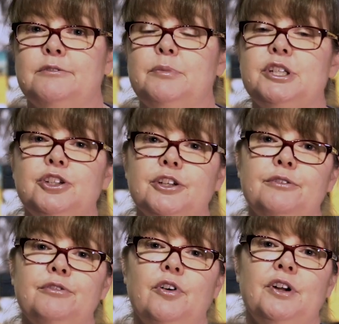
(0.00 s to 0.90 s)
which you
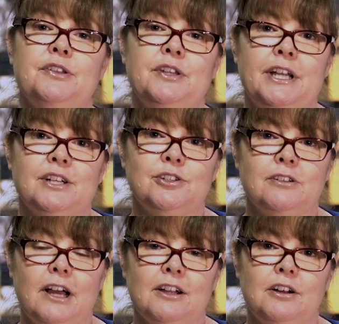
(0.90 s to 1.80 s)
can find in the
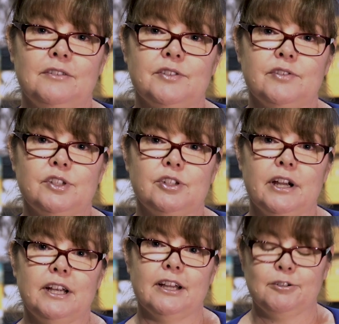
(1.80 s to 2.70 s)
National Archives of
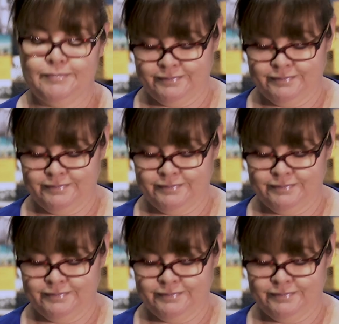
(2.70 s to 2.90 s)
Australia.